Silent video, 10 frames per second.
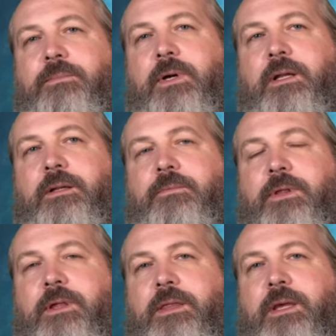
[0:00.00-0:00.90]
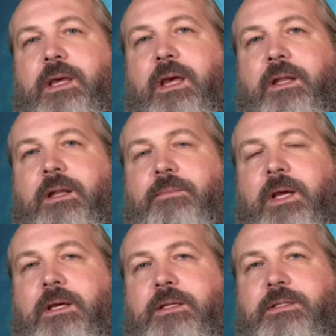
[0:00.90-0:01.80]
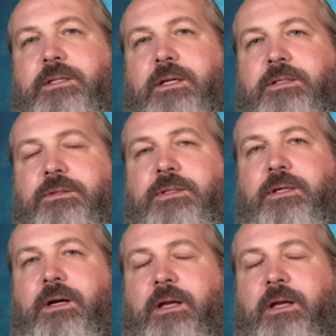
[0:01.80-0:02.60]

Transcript: but within the canon, make it a two-tier.